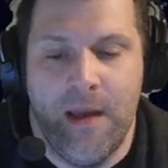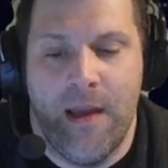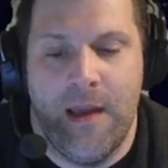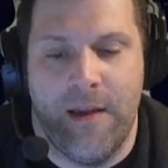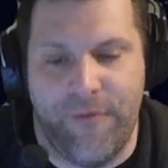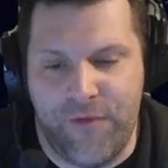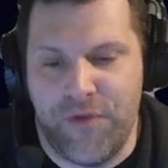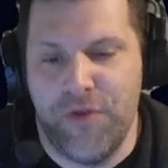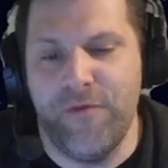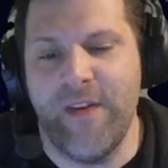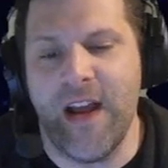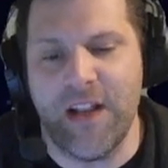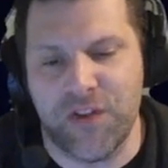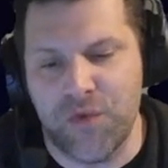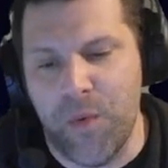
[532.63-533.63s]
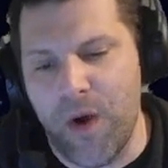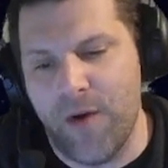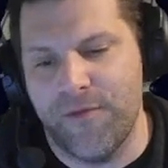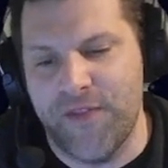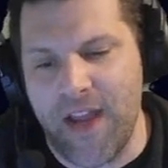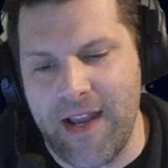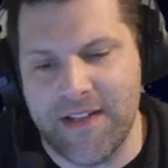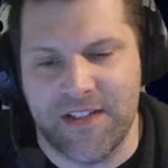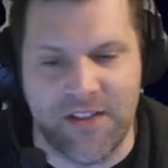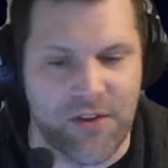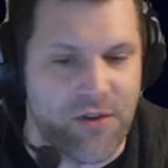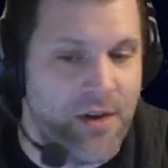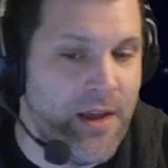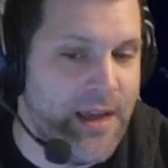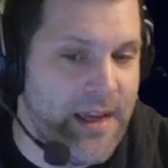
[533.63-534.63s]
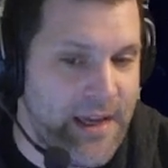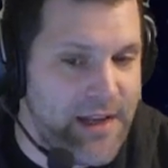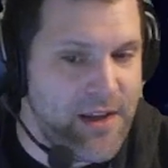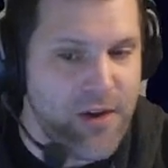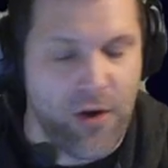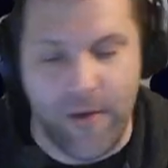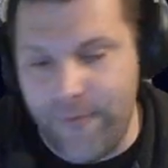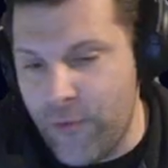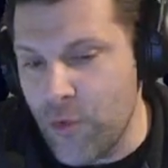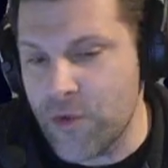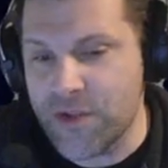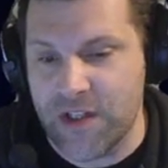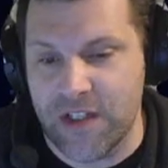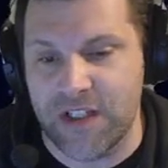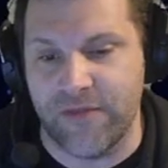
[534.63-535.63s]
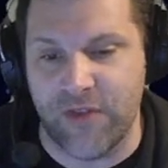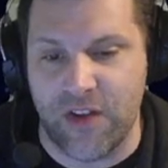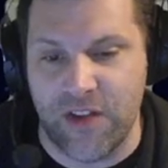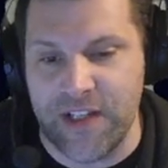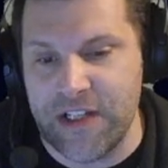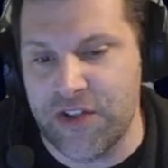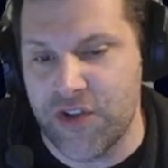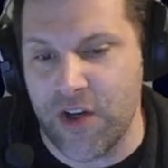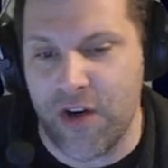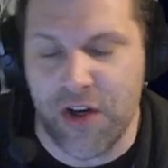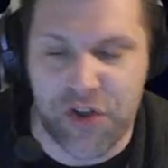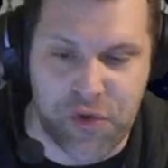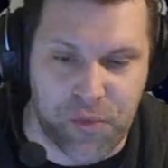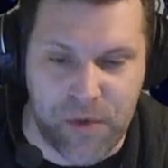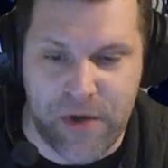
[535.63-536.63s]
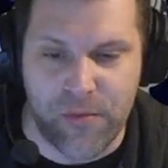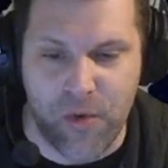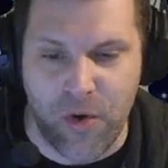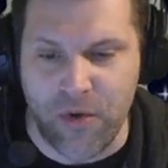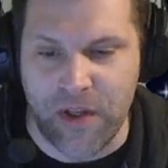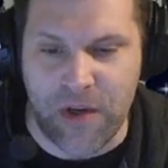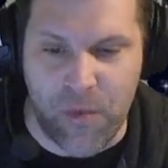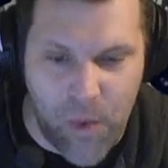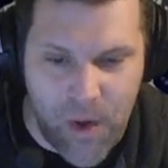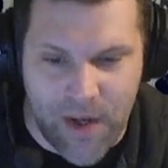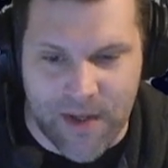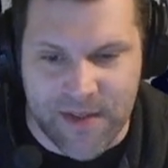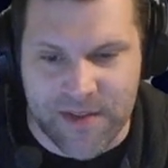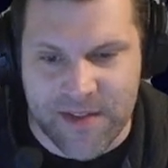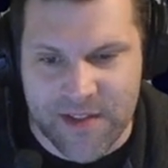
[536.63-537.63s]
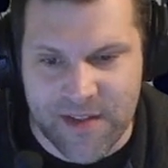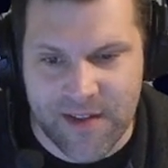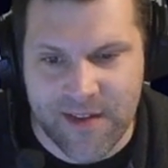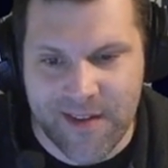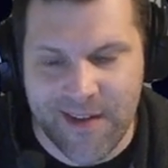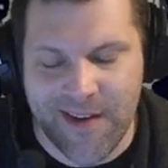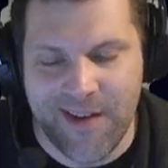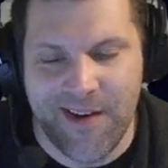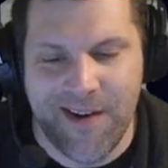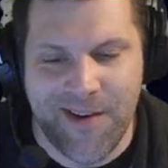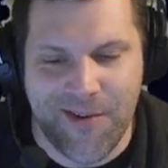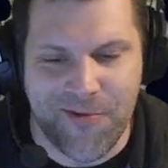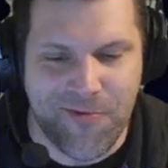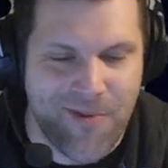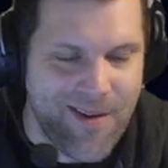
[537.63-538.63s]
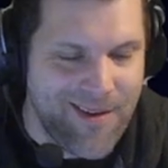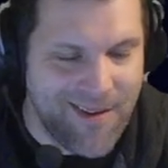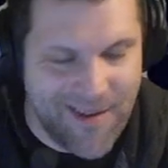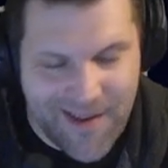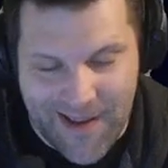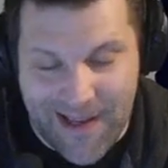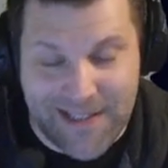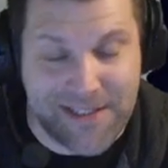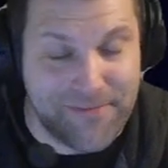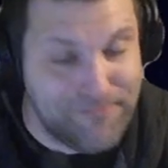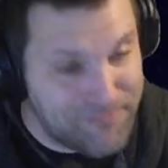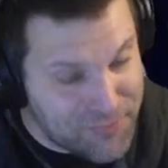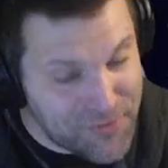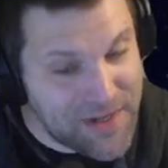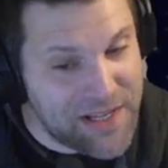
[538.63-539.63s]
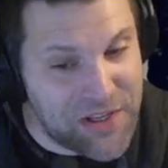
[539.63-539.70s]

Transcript: If you've got 12 dice that are hitting on 4s because of a clean charge, re-rolling 1s, that's pretty